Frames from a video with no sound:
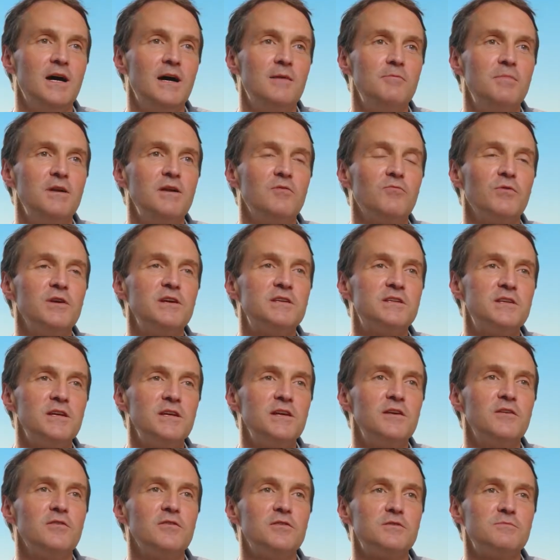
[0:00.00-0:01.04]
Um, but in recent
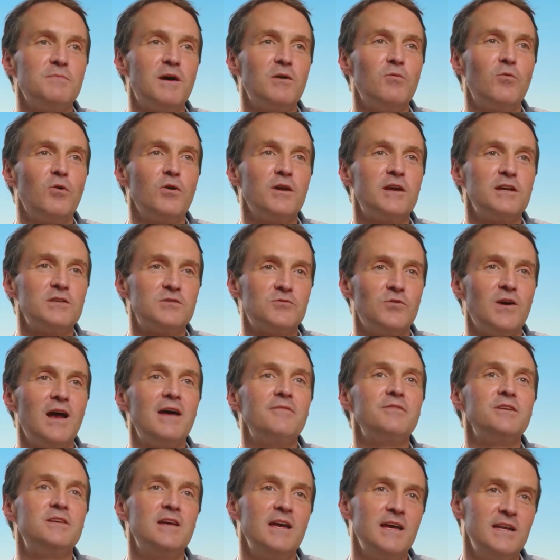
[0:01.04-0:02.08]
years, my work has
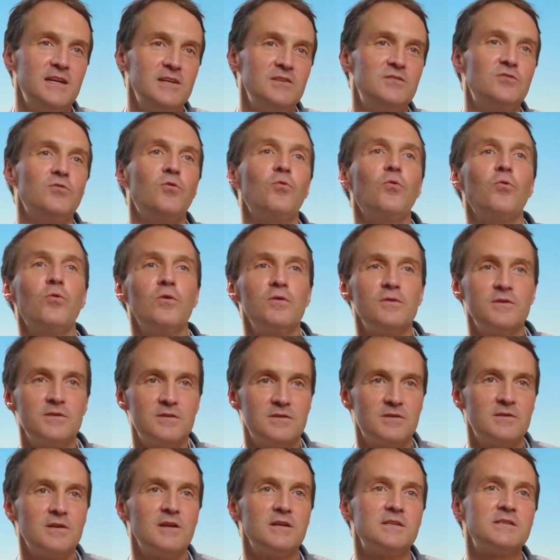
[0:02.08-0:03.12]
gravitated
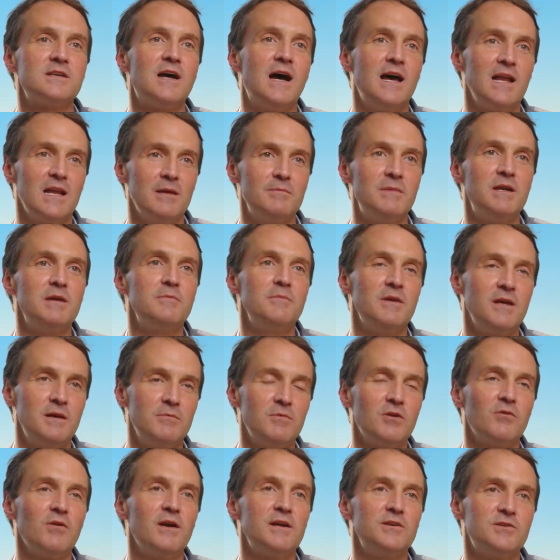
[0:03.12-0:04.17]
towards asylum and
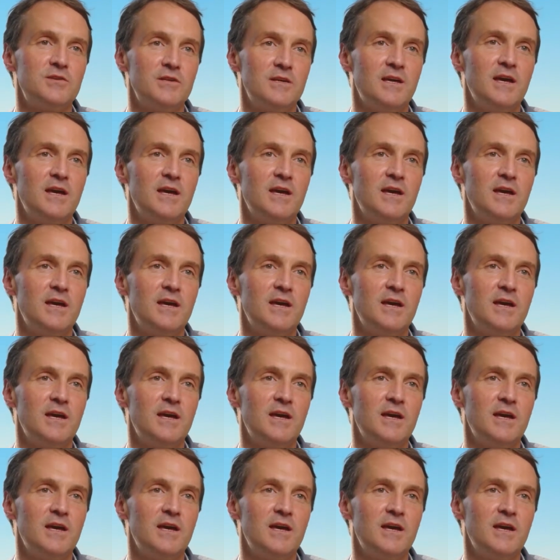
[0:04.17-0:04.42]
immigration